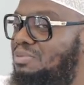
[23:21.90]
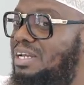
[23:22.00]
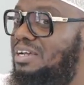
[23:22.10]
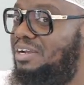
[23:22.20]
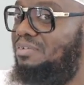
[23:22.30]
There's
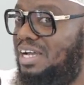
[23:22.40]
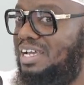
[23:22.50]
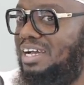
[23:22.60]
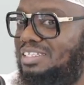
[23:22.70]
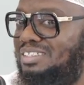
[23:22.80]
many
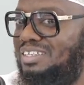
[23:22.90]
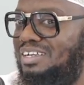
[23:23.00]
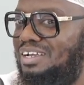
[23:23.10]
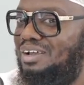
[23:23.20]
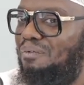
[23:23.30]

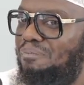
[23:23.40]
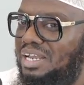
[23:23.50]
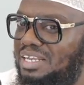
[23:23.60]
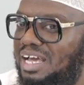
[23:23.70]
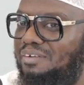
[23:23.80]
riwayat,
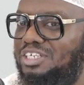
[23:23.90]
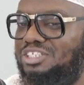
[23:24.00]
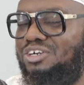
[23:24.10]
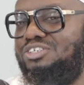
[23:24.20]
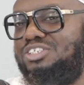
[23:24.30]
many
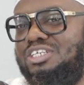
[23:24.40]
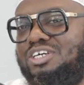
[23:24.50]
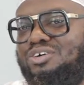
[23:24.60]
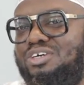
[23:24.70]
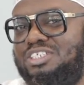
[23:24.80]
narration
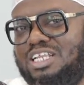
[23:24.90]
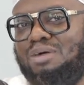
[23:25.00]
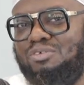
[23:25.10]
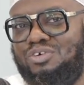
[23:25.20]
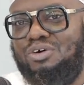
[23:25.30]
concerning the
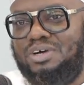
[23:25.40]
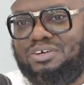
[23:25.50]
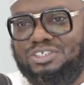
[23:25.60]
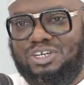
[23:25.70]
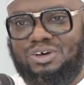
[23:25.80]
Islam of
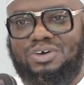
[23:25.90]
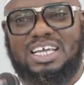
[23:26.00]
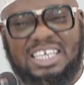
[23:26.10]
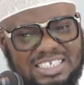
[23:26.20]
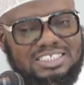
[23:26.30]

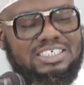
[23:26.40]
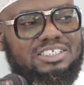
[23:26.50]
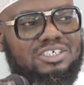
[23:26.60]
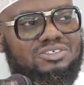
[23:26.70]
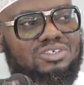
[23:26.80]
Umar and in
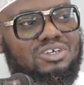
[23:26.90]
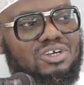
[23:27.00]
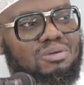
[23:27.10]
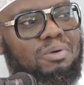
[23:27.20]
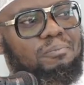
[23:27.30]
detail.
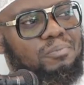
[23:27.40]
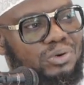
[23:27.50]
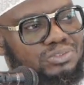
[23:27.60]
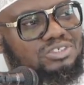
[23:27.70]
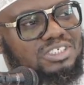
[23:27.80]
But
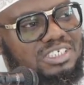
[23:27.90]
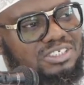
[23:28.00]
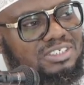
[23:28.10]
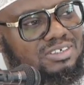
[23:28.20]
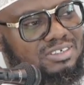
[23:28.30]
most of
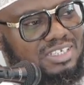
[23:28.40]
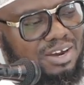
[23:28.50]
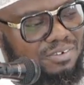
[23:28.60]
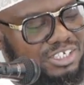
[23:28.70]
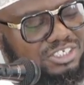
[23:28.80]
these
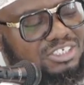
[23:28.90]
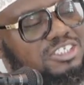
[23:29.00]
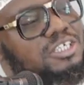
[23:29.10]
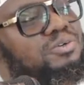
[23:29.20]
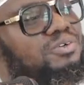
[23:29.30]

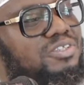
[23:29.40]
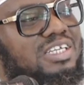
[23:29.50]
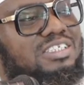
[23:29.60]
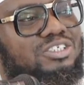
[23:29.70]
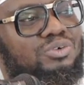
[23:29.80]
narrations, they're not
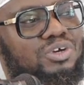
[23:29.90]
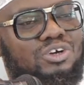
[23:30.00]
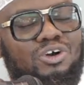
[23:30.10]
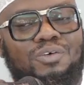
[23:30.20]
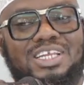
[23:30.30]
authentic. So
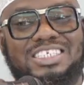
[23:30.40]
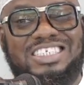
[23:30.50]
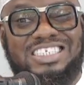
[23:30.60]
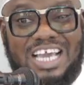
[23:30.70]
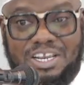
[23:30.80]
we're going to go with
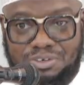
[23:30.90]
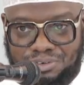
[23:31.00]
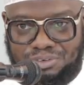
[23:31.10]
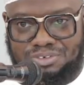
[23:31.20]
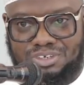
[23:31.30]
the
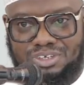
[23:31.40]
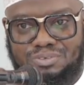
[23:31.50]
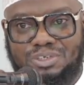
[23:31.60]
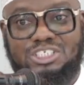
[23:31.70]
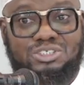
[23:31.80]
general,
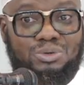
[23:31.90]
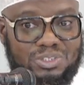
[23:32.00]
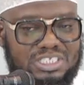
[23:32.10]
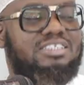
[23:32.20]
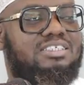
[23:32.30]
which is
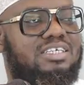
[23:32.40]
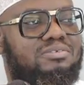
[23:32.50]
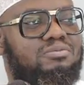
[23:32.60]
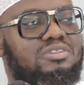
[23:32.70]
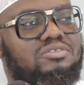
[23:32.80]
authentic.